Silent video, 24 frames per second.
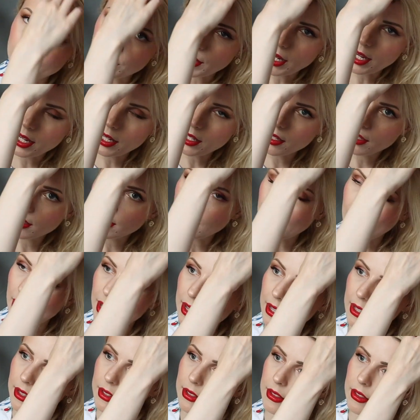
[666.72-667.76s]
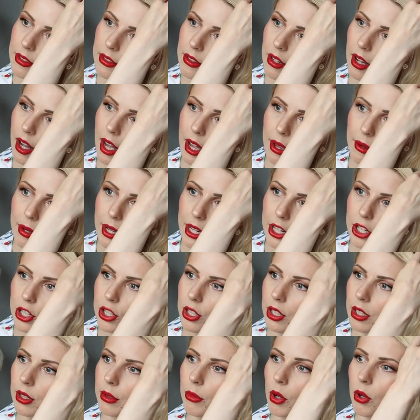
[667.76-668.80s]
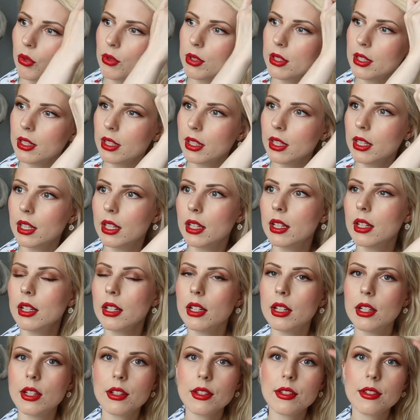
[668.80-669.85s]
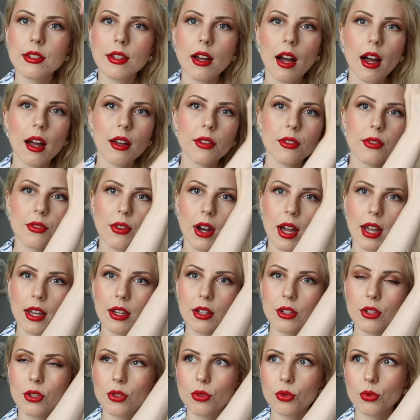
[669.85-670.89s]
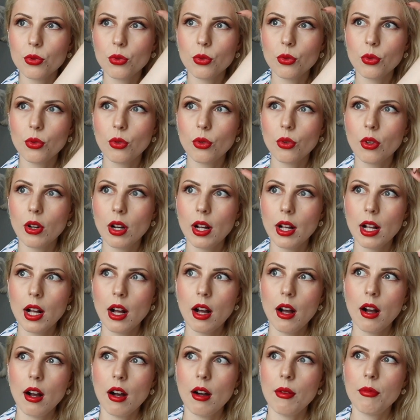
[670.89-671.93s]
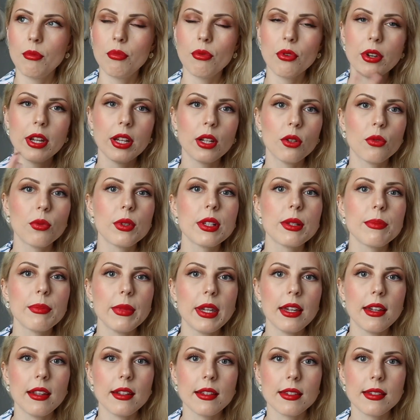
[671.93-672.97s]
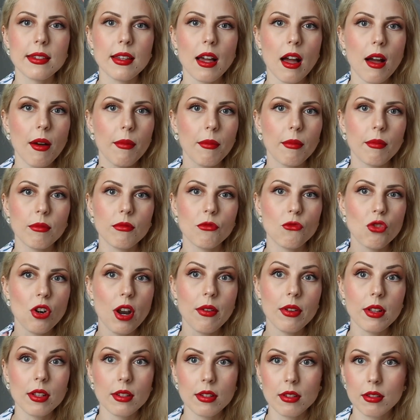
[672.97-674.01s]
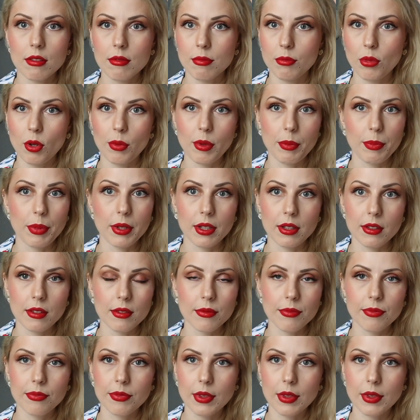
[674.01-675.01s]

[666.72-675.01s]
way. And I actually mostly trying to bring with me in some travels bobby pins.